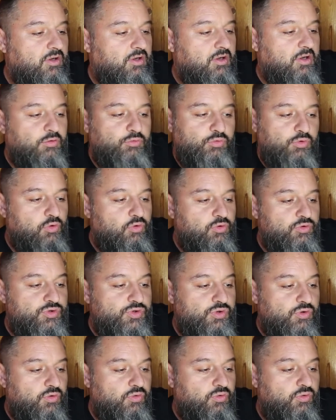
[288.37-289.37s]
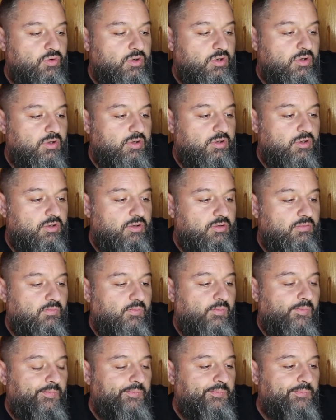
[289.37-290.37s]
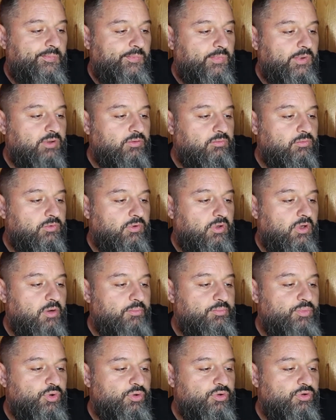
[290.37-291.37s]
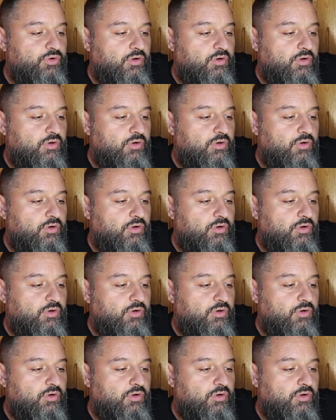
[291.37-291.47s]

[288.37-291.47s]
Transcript: It will also compute